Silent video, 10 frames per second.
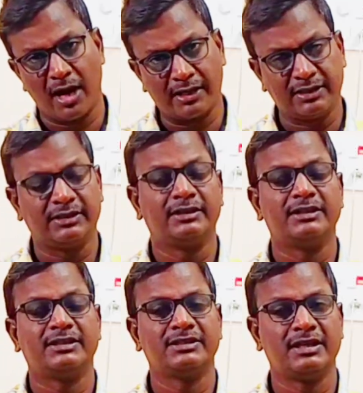mark.
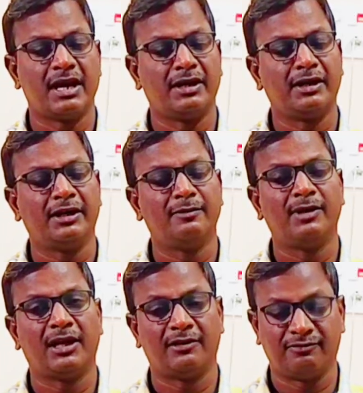This is the 100
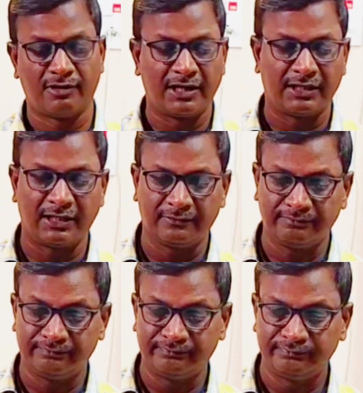ml of water.